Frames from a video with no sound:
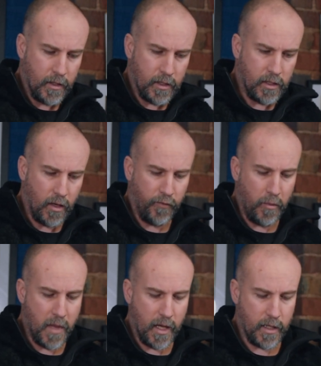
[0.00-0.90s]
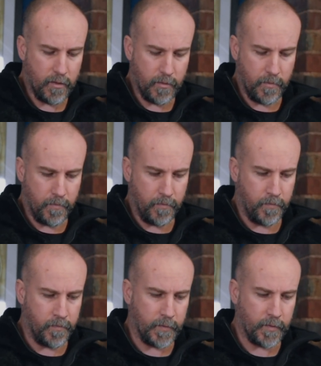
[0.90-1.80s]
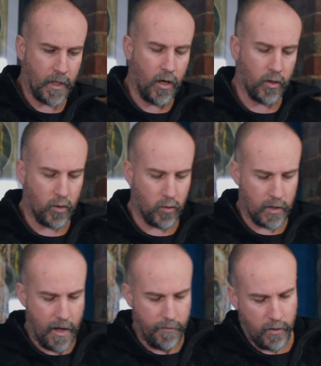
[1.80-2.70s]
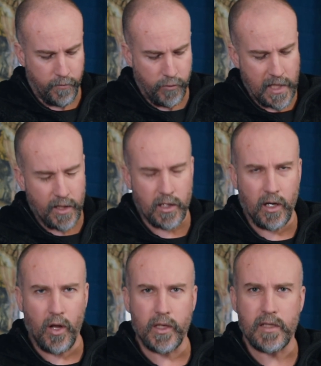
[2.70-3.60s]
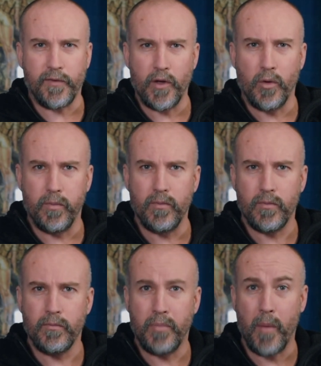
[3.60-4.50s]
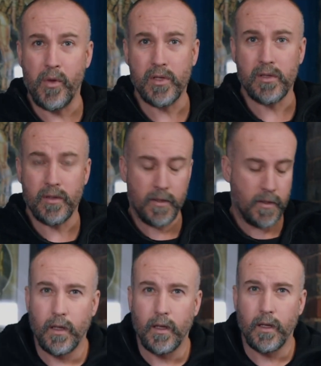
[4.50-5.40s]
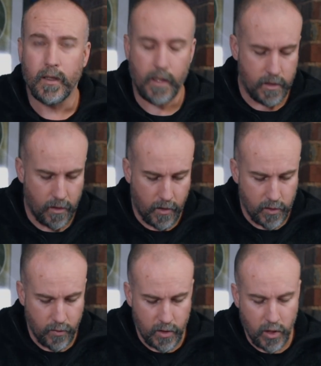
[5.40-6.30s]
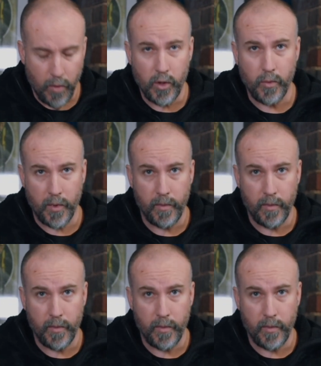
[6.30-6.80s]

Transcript: So for me, I like a good level of retention. I like it to feel bombers. Okay, so it goes through the top loop